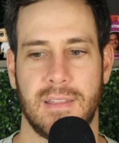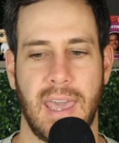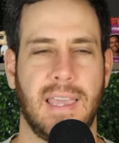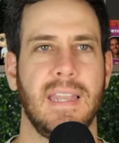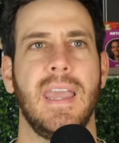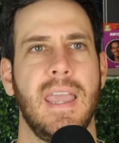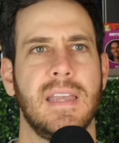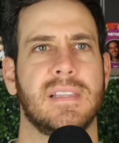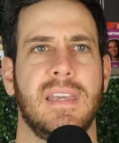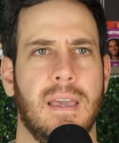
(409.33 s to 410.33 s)
They can
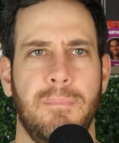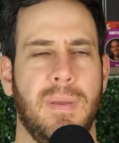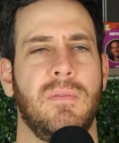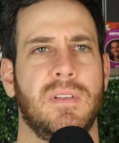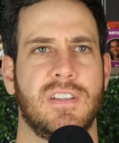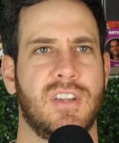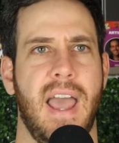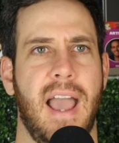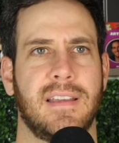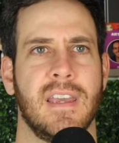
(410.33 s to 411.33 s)
easily compete with the
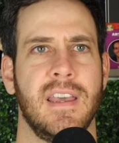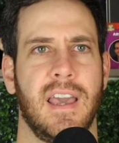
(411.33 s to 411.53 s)
Jags.